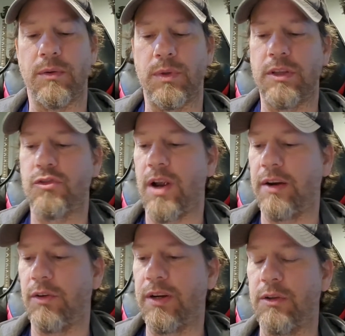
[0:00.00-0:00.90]
the drag
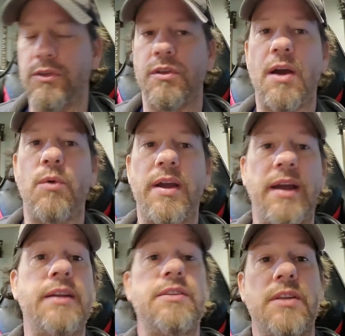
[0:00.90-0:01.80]
radial, so that way I
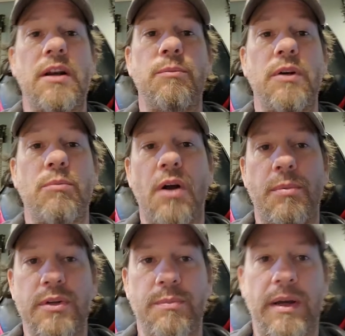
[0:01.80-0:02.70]
can set up in the
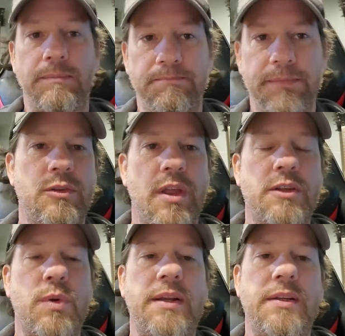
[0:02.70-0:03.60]
proper spot. So
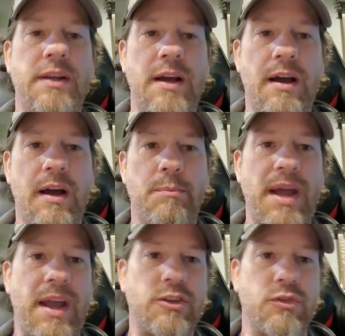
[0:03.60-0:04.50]
that's what I did on
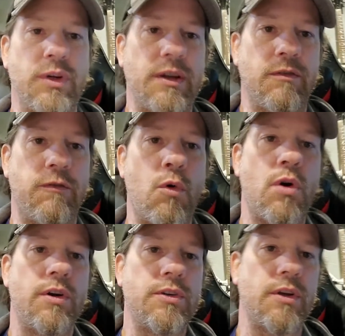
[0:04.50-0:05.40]
pass 3 and
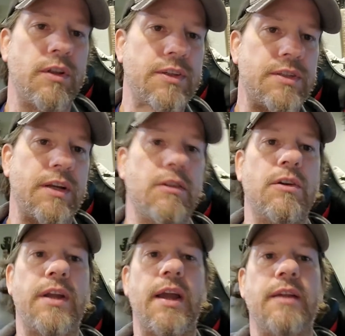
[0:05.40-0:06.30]
4. So let's take a
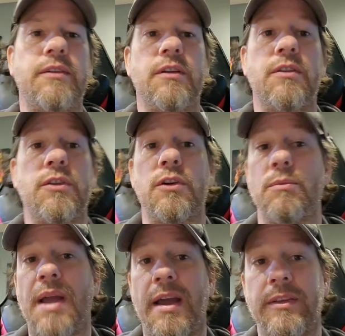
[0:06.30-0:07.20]
look at the third
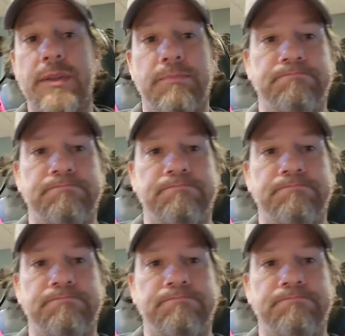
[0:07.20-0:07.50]
pass.